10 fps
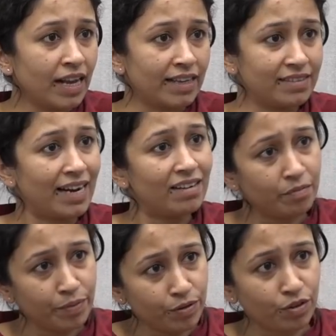as an
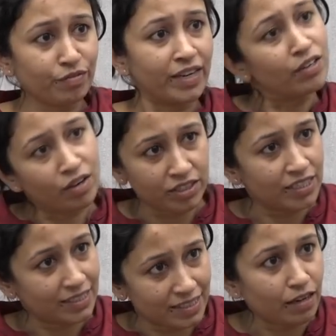attribute of
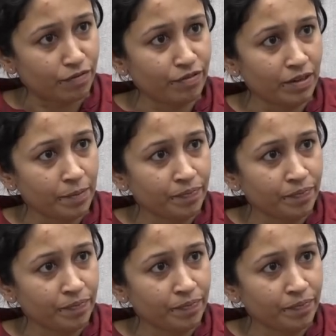technology itself.